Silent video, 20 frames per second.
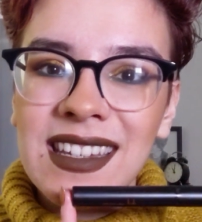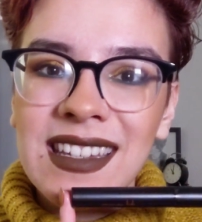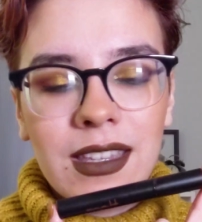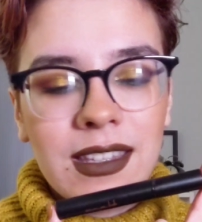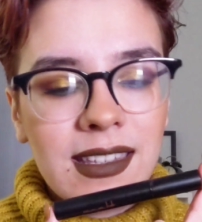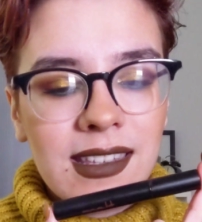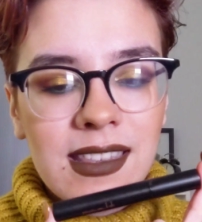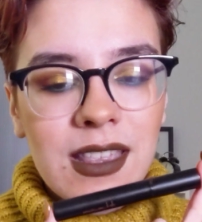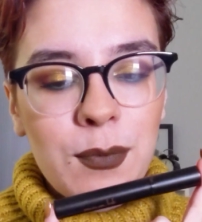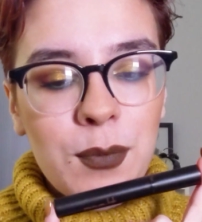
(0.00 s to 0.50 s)

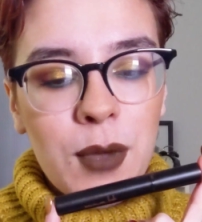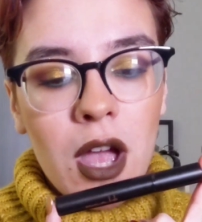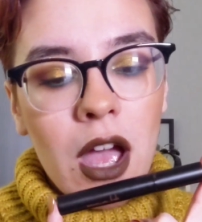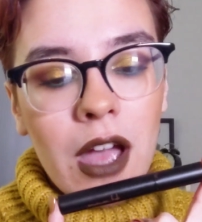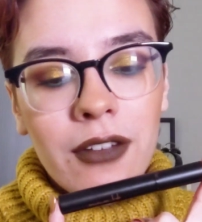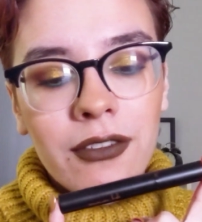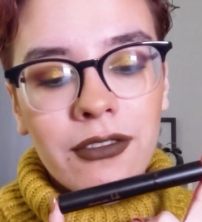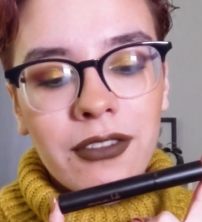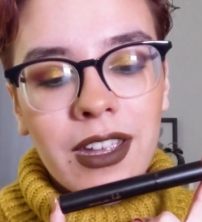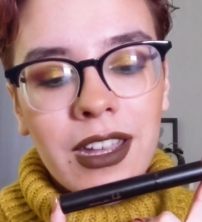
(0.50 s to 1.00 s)
This is the
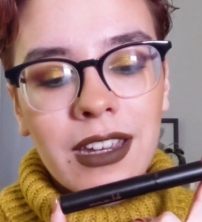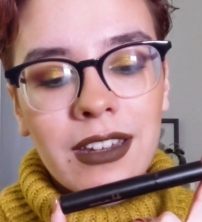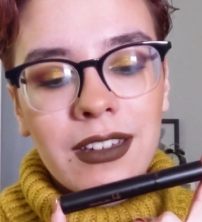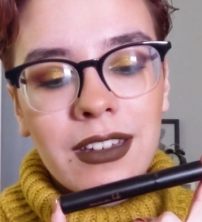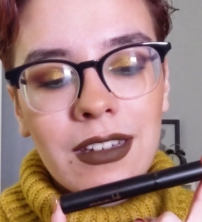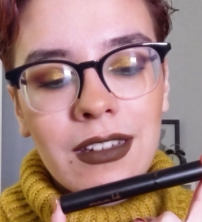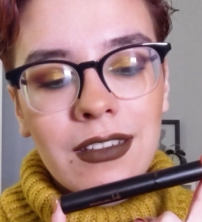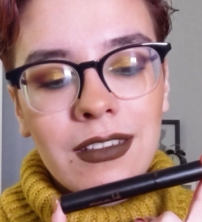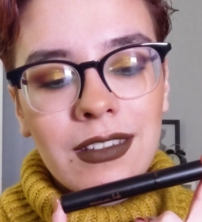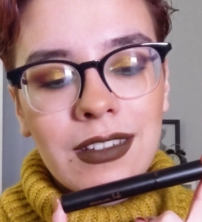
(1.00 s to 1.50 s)

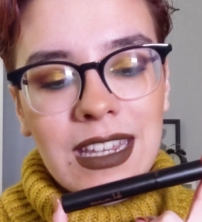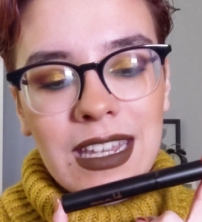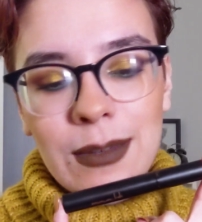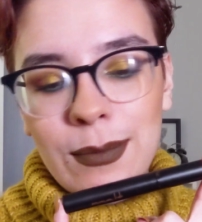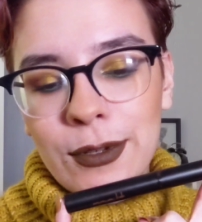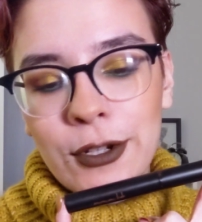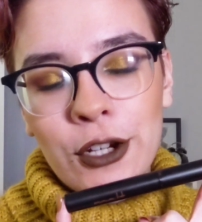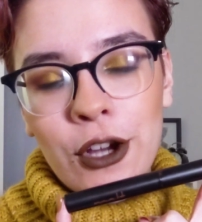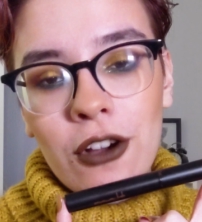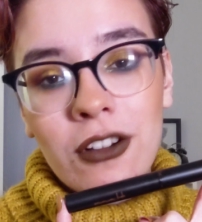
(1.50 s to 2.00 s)
perfect
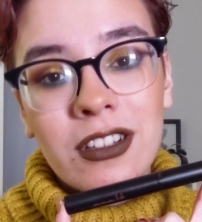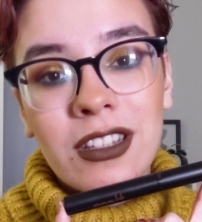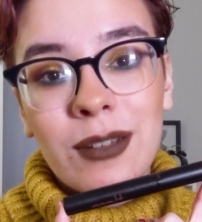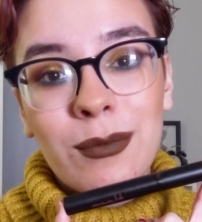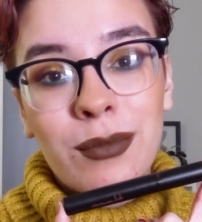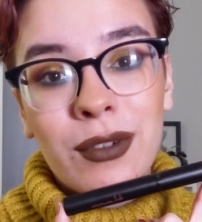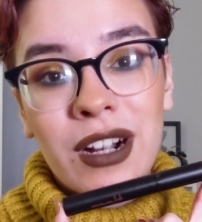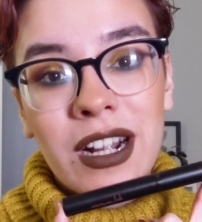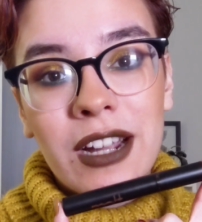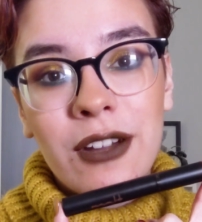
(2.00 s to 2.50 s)
deep
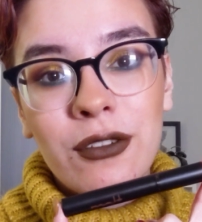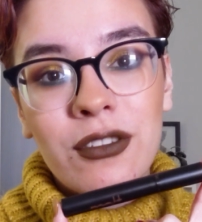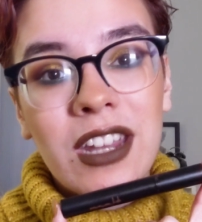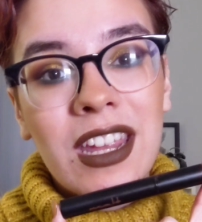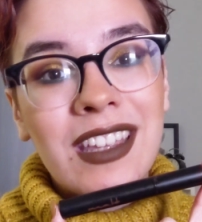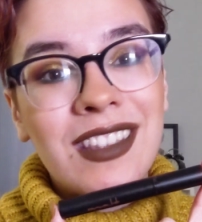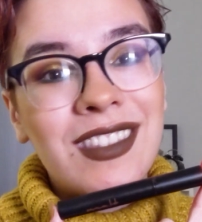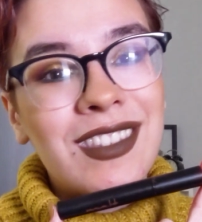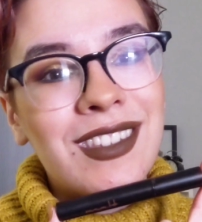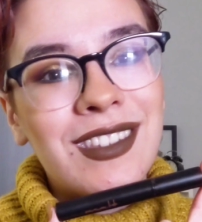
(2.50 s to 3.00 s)
chocolate brown.
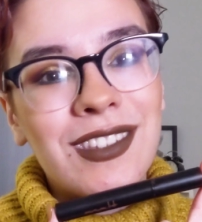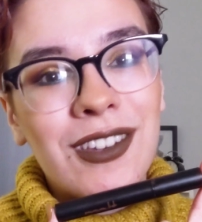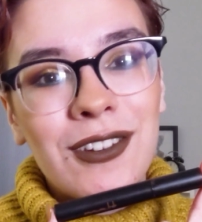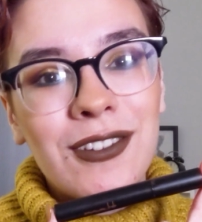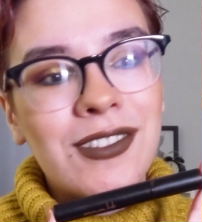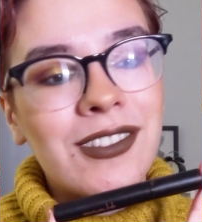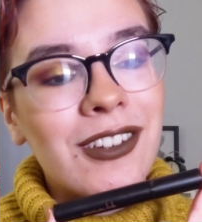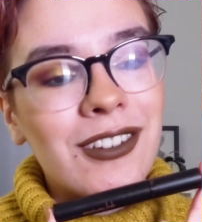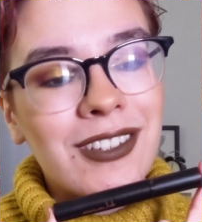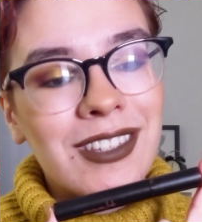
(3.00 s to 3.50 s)
It's so
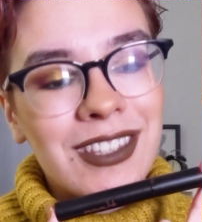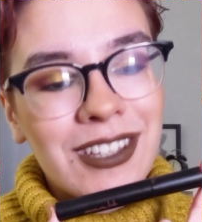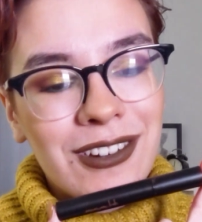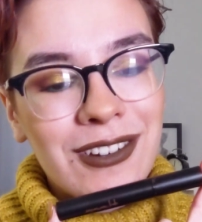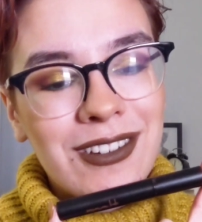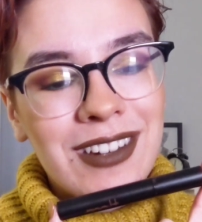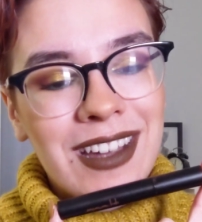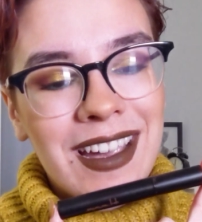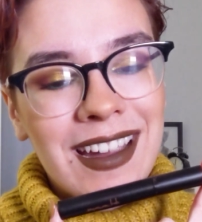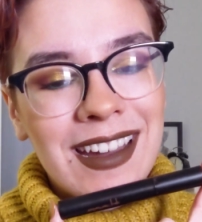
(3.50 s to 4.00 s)

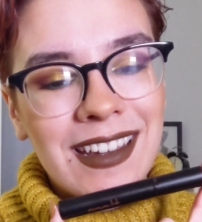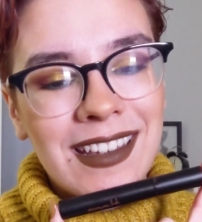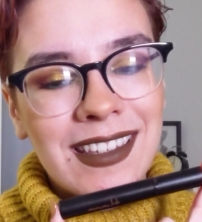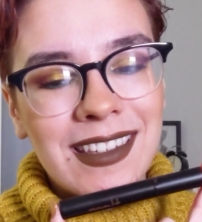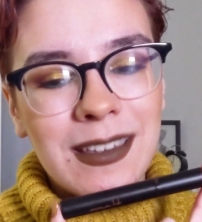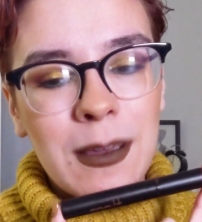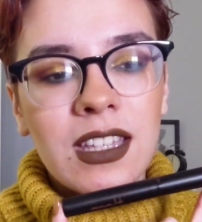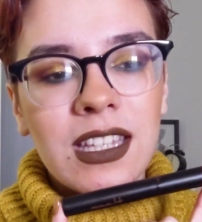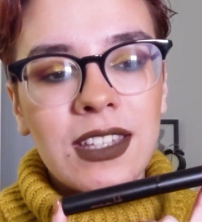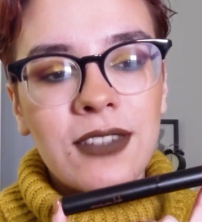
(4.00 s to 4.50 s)

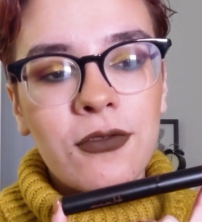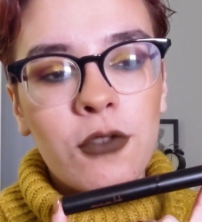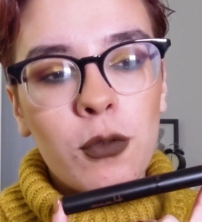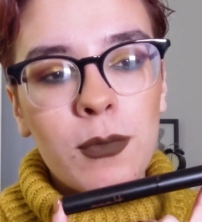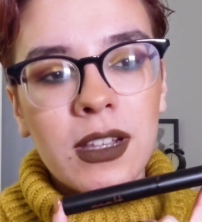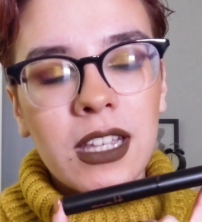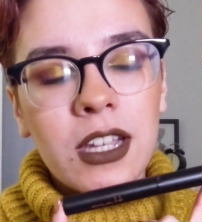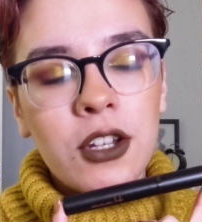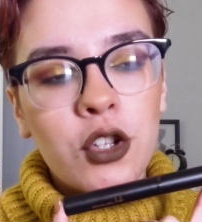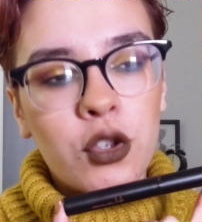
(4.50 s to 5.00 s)
nice. This
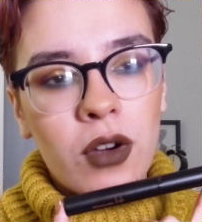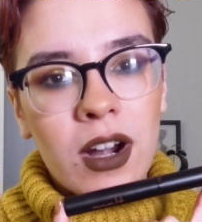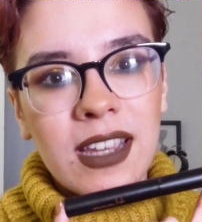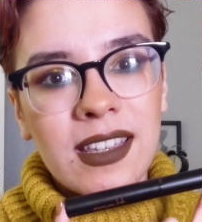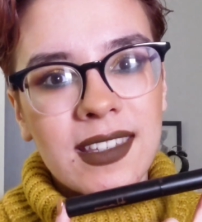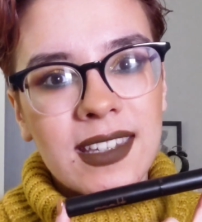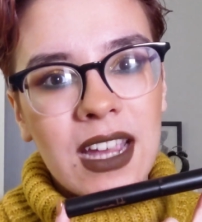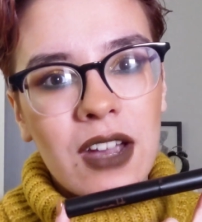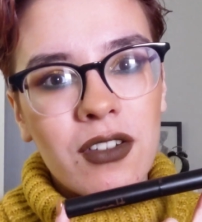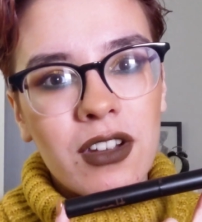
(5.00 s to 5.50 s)
formula
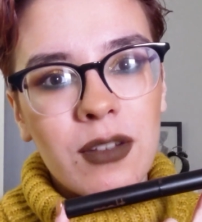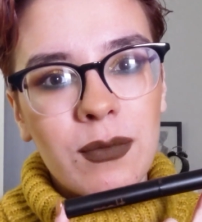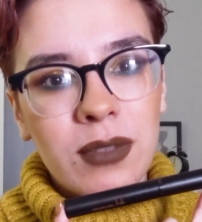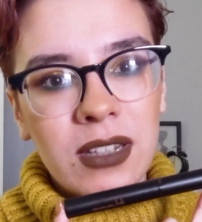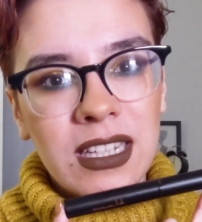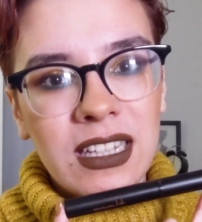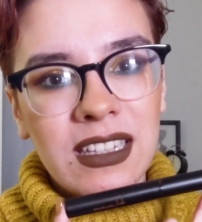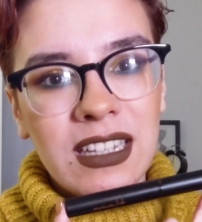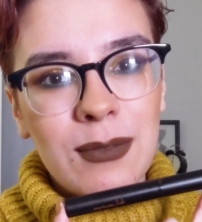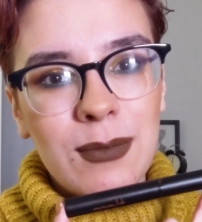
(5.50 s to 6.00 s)
dries down
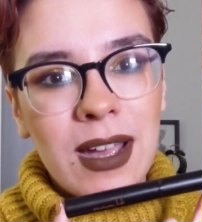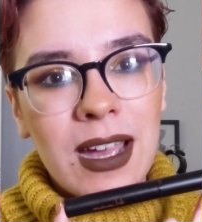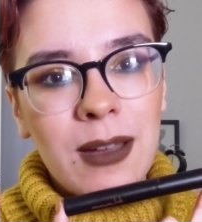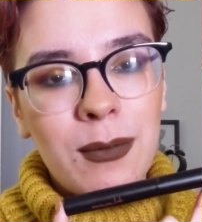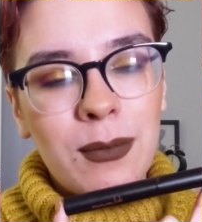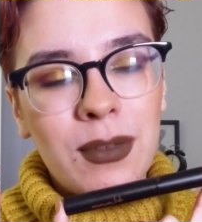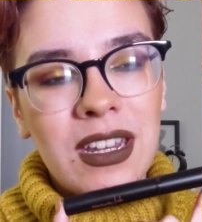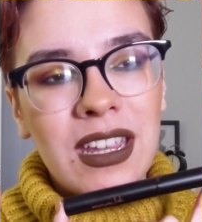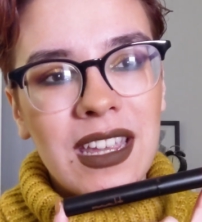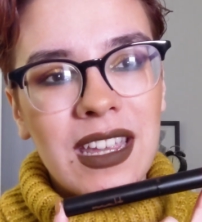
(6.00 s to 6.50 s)
completely matte,
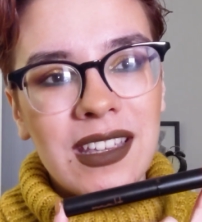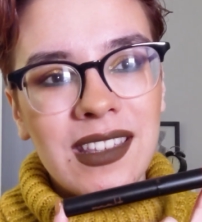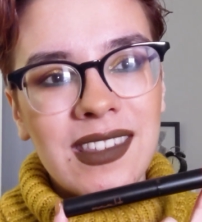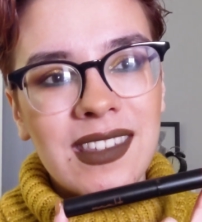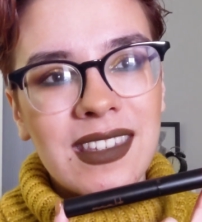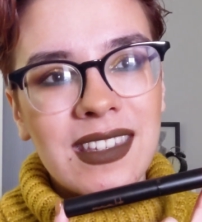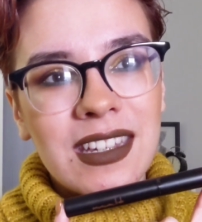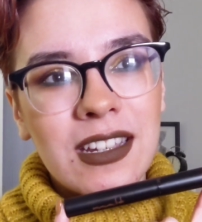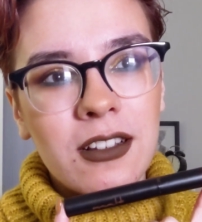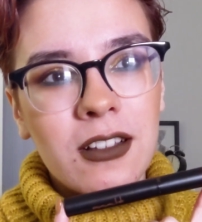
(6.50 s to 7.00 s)
but it is
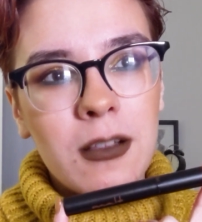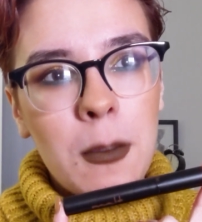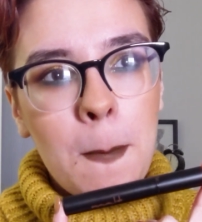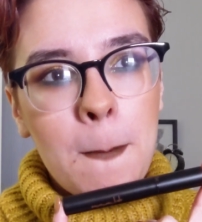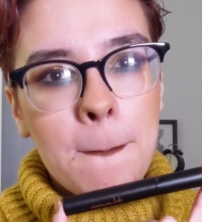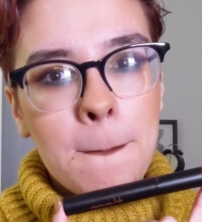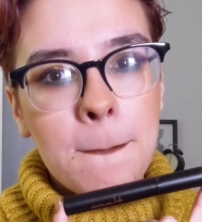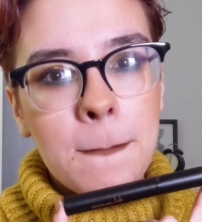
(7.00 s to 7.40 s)
still